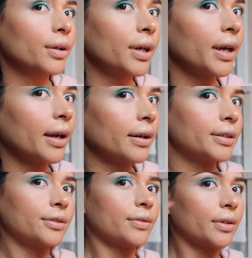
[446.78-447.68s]
Okay
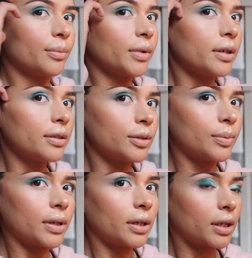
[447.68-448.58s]
guys, for the
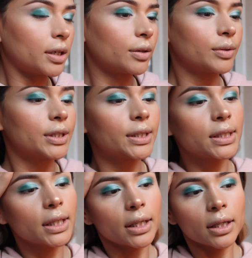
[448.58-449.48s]
most part, we're
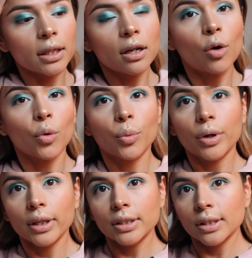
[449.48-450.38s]
done. We're
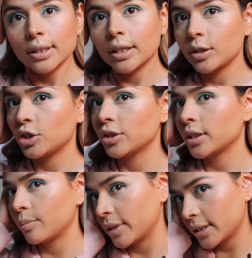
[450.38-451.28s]
really just gonna do
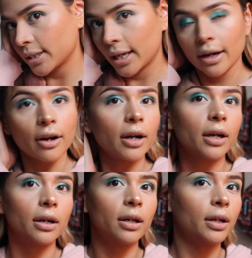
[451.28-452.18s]
some
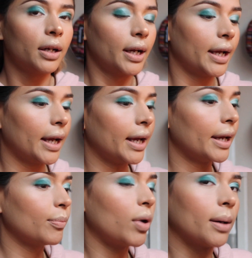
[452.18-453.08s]
mascara
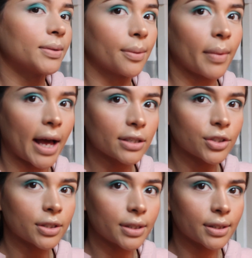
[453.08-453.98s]
and pop some
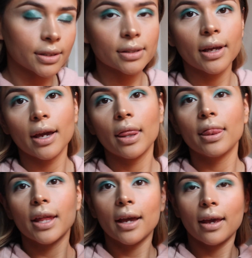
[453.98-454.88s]
lashes
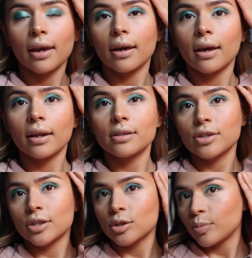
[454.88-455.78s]
and then
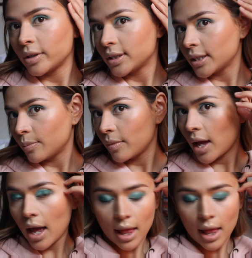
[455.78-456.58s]
just put some